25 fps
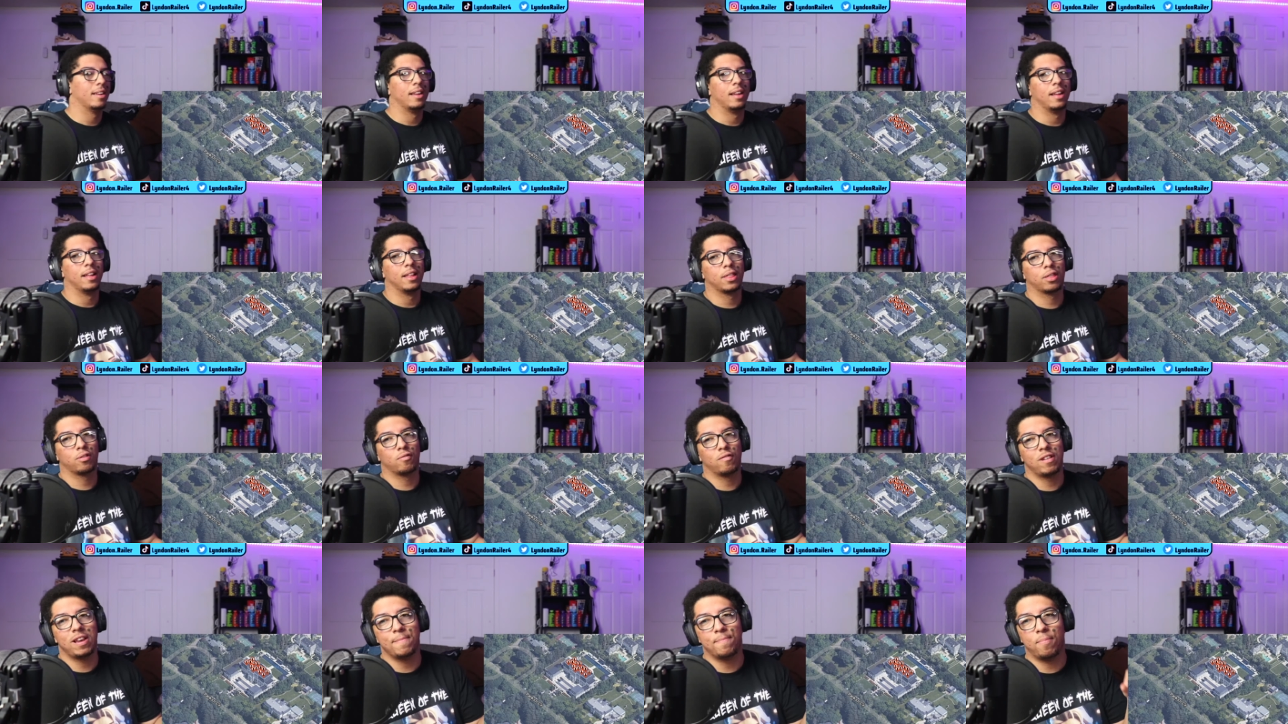
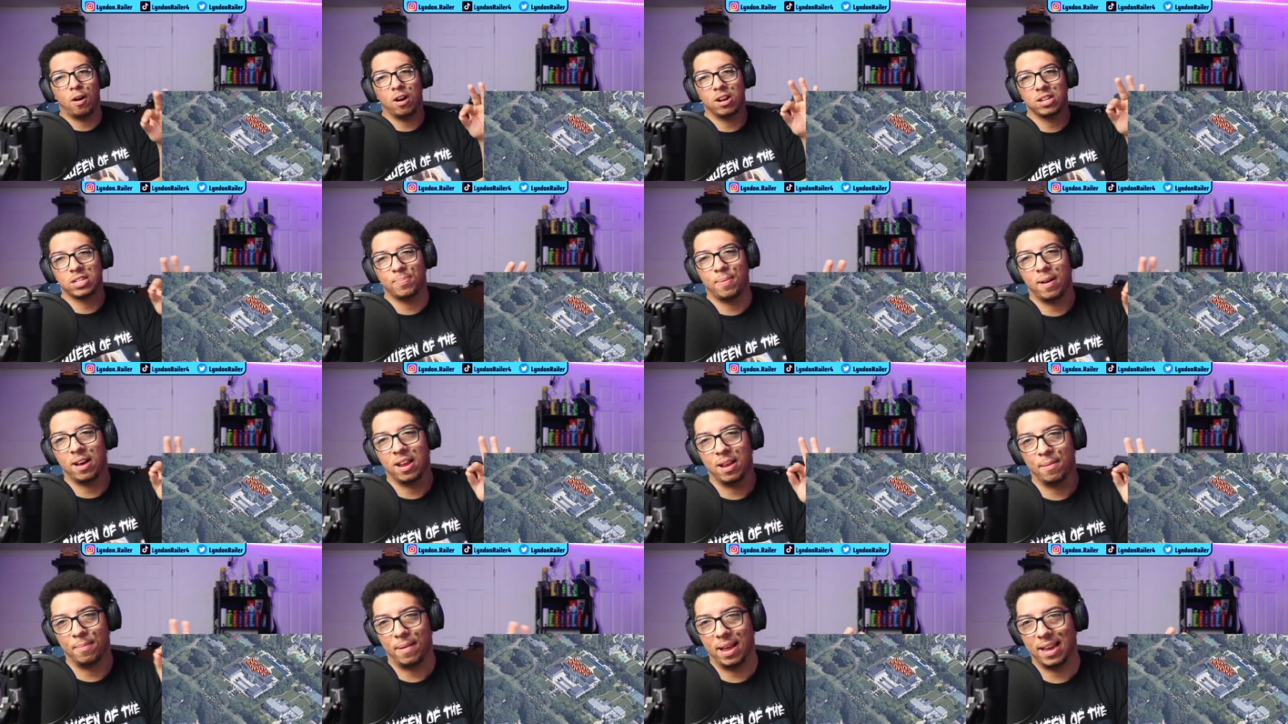Three bars about
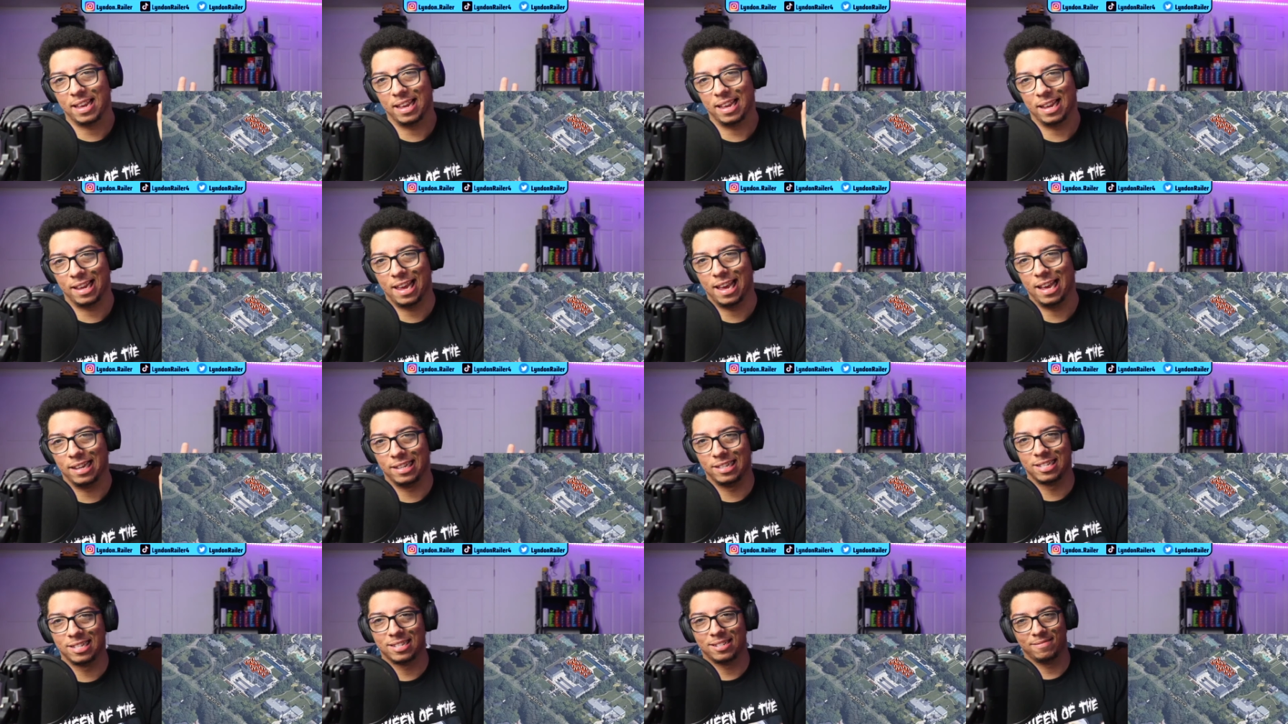him liking
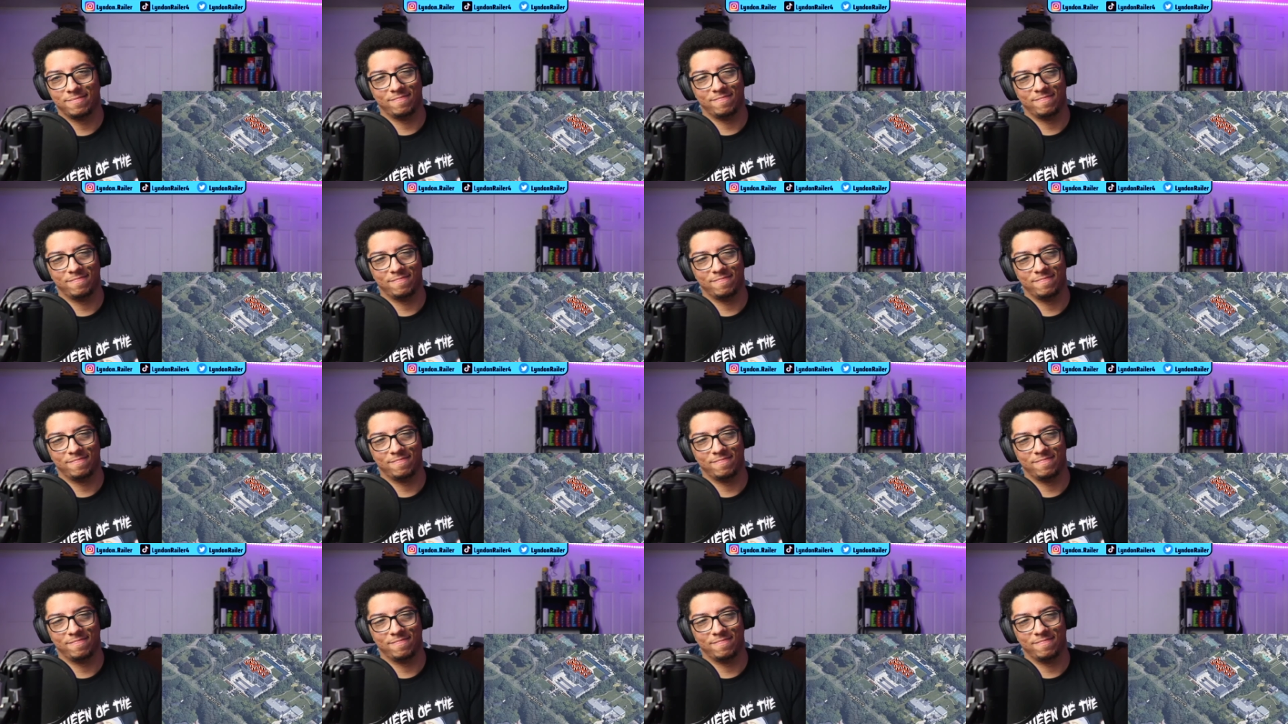kids